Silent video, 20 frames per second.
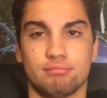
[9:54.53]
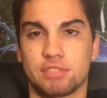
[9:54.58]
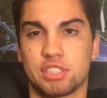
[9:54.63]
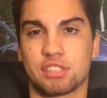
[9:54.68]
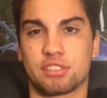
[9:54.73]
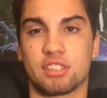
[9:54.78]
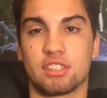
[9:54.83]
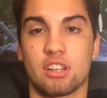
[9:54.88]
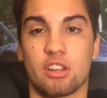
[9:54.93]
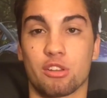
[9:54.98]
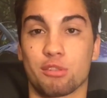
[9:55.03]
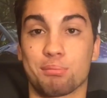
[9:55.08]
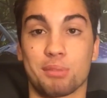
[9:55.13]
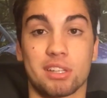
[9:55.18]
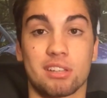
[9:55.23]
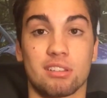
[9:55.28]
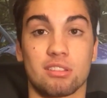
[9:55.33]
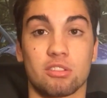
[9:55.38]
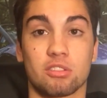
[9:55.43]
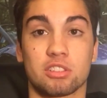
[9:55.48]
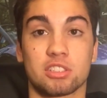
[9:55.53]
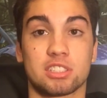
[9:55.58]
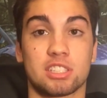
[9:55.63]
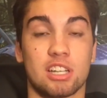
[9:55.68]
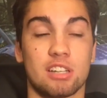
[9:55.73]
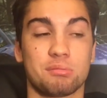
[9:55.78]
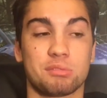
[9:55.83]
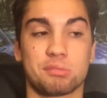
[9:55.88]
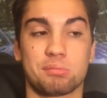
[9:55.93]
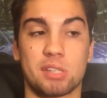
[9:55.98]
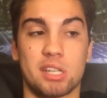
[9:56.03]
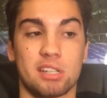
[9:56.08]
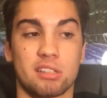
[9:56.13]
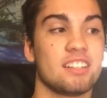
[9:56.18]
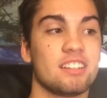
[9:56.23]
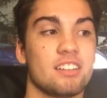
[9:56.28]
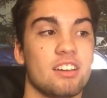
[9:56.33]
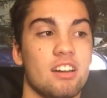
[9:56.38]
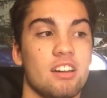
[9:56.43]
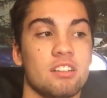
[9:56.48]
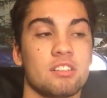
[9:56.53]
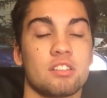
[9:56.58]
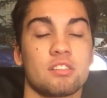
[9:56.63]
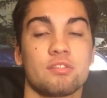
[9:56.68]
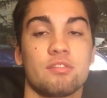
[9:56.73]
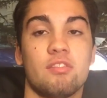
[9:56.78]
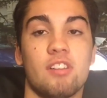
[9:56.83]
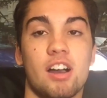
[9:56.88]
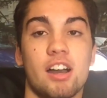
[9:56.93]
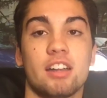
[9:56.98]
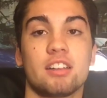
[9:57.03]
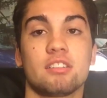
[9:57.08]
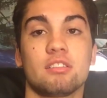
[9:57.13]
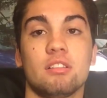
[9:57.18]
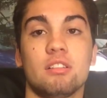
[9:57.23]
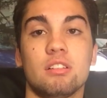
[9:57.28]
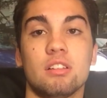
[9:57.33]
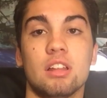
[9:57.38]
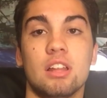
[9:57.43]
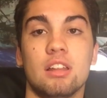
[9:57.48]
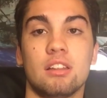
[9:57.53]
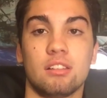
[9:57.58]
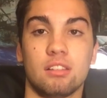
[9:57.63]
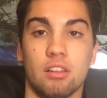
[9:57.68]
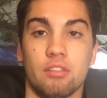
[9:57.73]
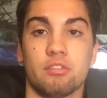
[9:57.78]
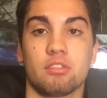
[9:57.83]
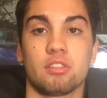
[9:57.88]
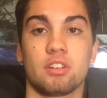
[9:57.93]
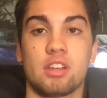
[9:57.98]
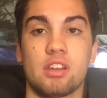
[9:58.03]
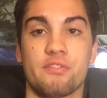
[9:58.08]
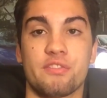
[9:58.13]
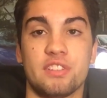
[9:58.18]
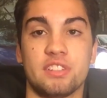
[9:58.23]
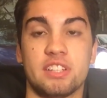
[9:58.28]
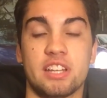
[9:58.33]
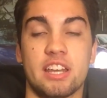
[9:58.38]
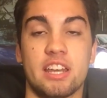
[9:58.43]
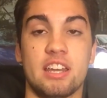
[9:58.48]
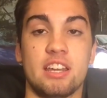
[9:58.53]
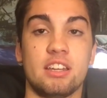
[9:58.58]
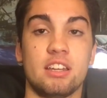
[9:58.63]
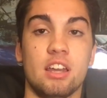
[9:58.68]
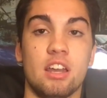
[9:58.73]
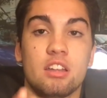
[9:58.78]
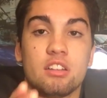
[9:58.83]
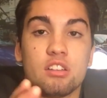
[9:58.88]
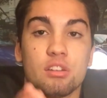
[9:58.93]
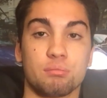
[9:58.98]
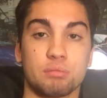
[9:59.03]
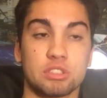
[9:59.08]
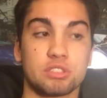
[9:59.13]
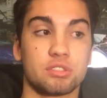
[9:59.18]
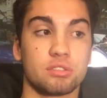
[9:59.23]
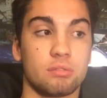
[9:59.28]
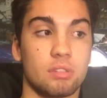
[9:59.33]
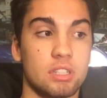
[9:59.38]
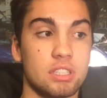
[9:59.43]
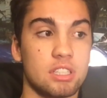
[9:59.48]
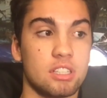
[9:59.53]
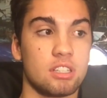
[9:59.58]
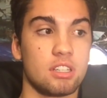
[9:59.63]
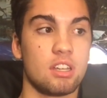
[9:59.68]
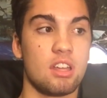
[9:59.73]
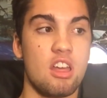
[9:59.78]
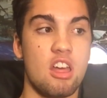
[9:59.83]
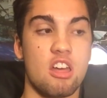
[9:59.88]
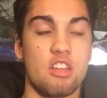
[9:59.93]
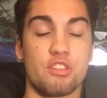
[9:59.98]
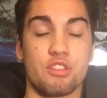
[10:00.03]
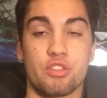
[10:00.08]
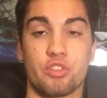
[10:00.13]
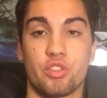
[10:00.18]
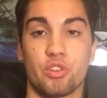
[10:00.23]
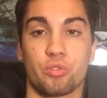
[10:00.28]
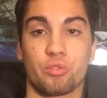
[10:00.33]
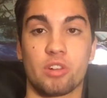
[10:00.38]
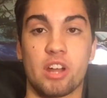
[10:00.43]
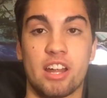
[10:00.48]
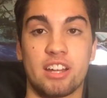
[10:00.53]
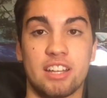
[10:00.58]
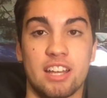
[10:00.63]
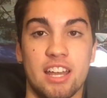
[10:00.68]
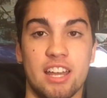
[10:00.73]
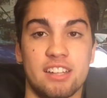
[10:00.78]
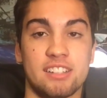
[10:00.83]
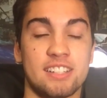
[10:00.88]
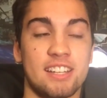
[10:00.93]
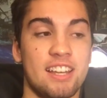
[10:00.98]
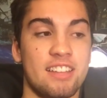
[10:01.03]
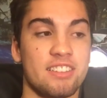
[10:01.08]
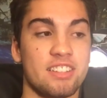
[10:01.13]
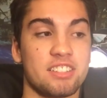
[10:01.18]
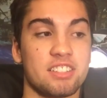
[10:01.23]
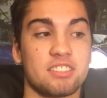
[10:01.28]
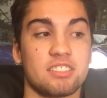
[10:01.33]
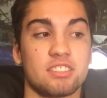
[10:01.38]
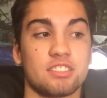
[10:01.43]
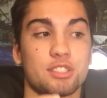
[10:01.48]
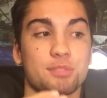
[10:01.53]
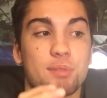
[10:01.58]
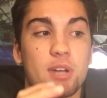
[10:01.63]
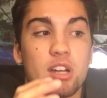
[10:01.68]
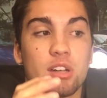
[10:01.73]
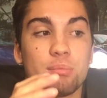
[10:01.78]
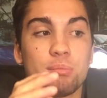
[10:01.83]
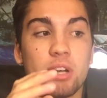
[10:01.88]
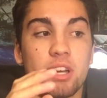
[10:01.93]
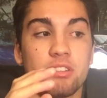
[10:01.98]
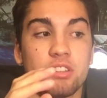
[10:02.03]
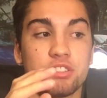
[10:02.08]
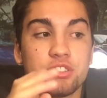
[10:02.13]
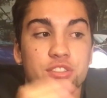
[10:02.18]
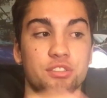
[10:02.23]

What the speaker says: just another Bicolore type spec. And on our final livery of the day, number 20, the Redhead. This is inspired by the